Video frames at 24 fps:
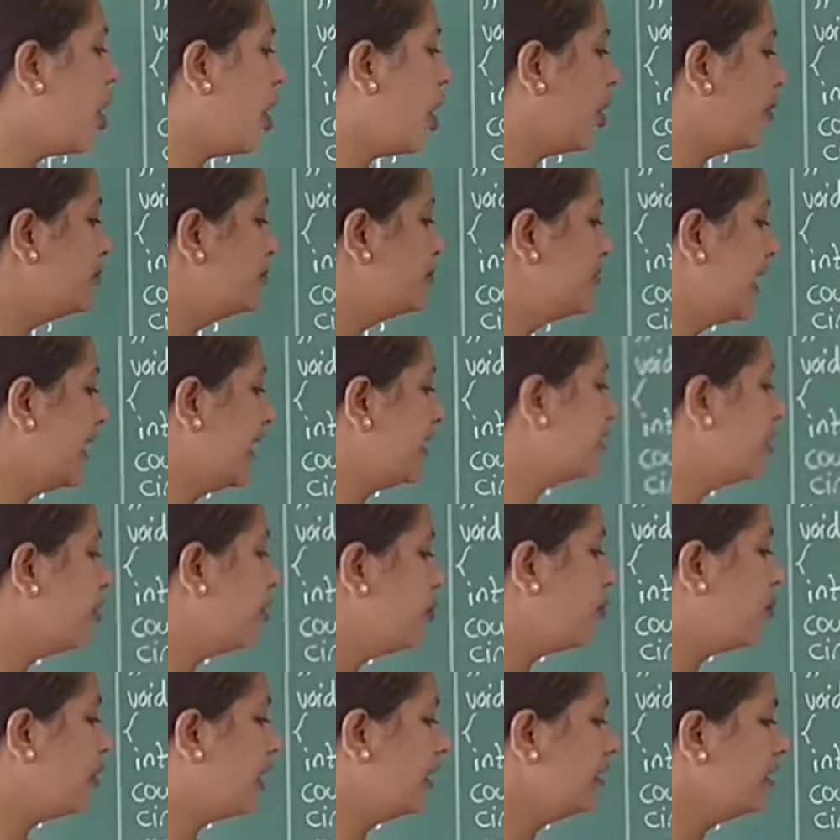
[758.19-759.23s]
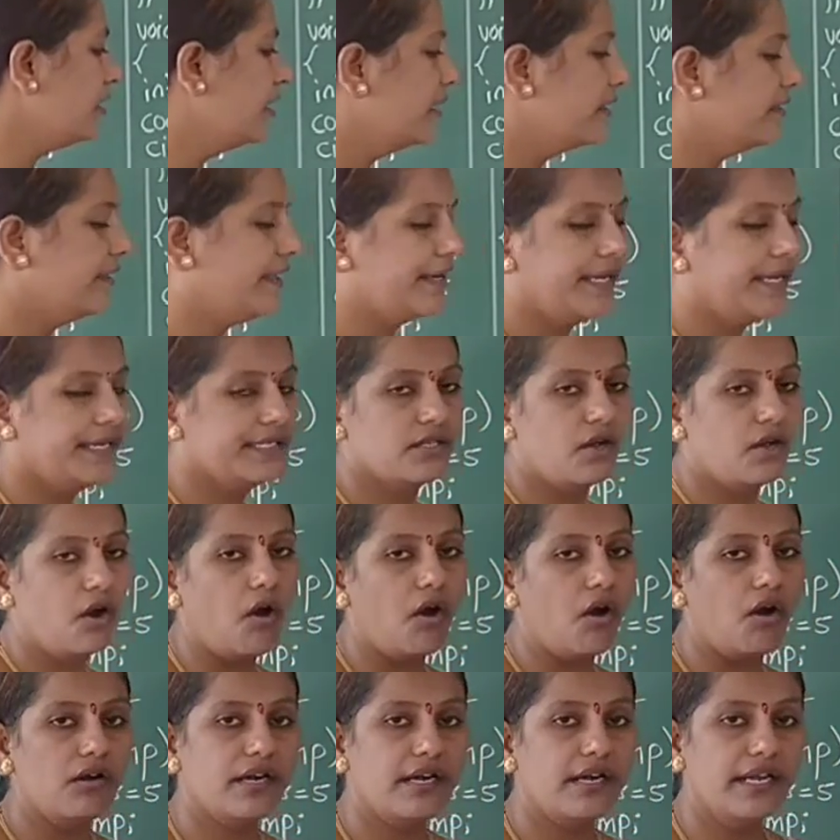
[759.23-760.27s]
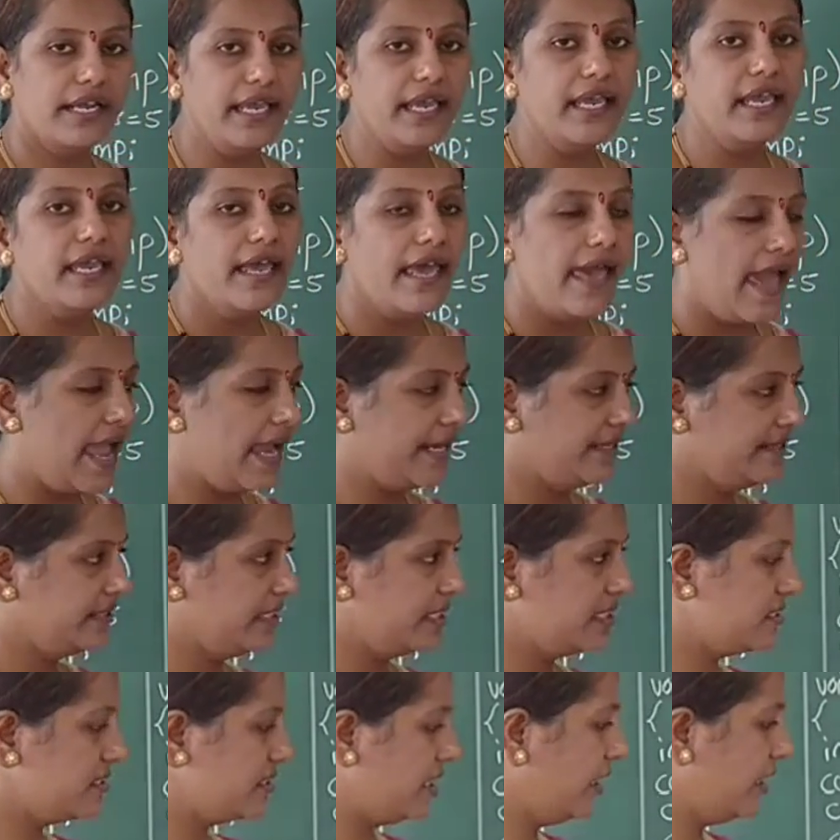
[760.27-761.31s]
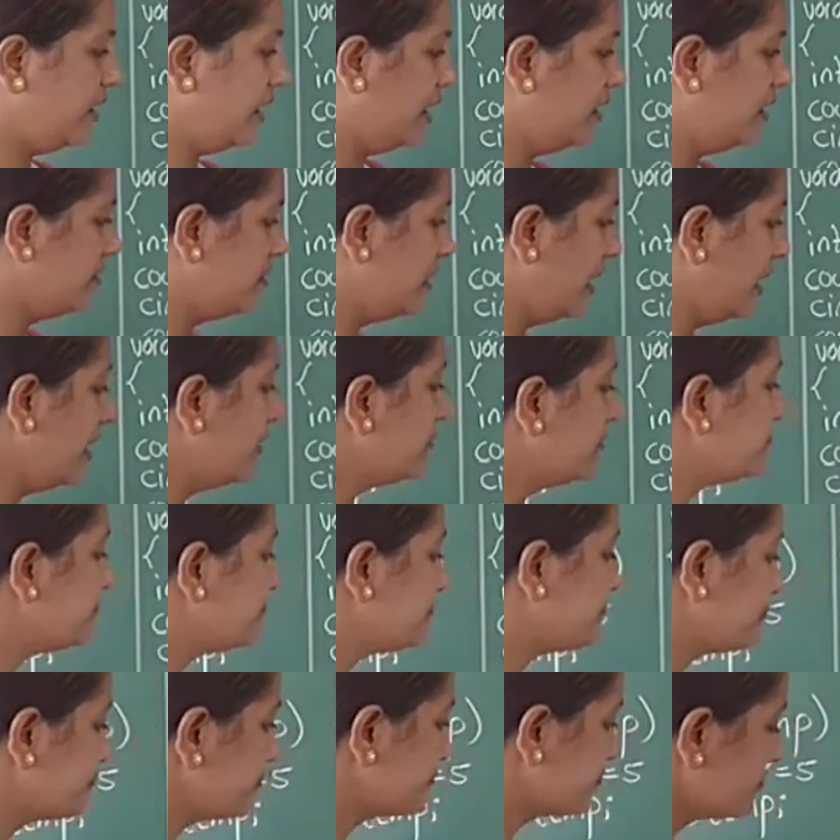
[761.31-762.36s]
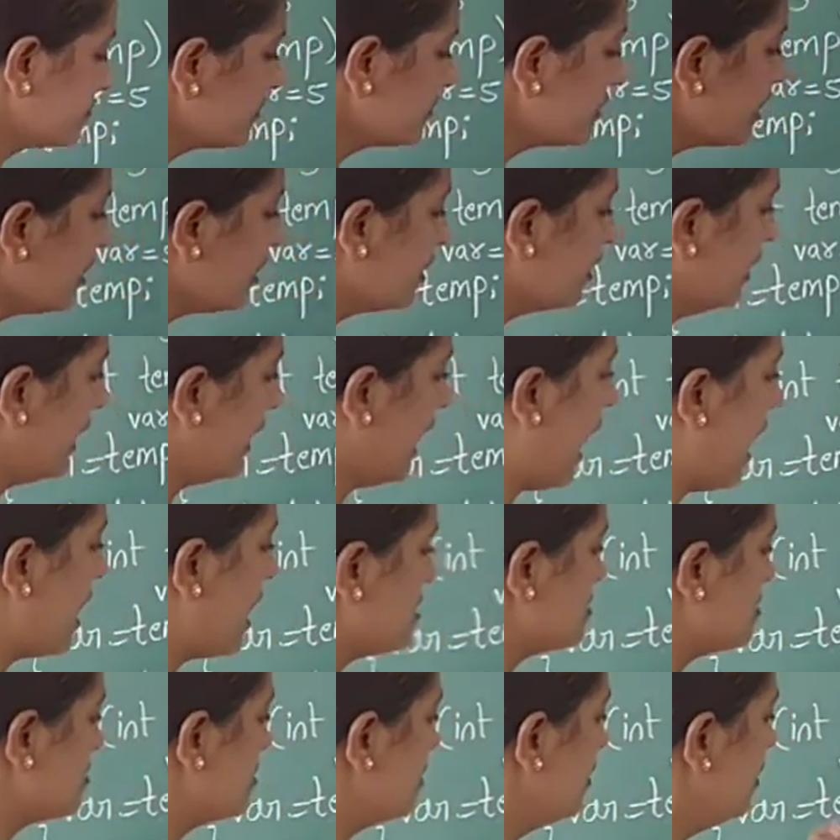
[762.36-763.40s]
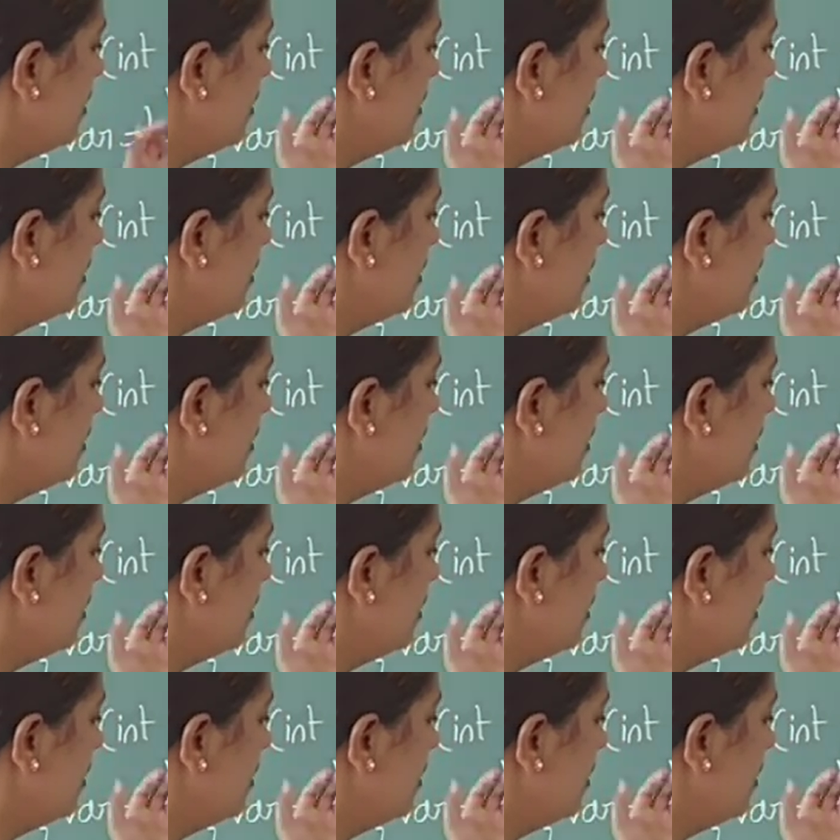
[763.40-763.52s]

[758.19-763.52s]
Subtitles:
object 1 that is already existing in the class.